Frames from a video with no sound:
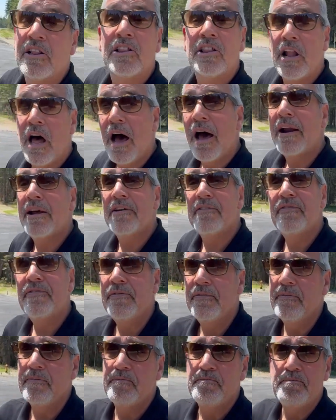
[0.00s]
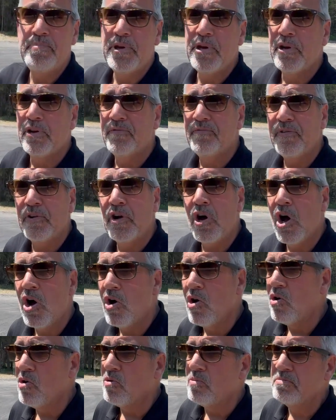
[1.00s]
A lot of beautiful
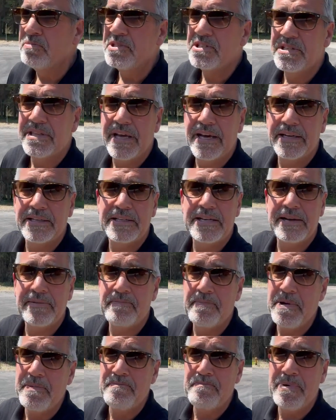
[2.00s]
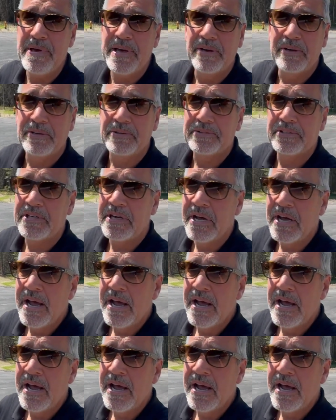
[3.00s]
homes that have been built,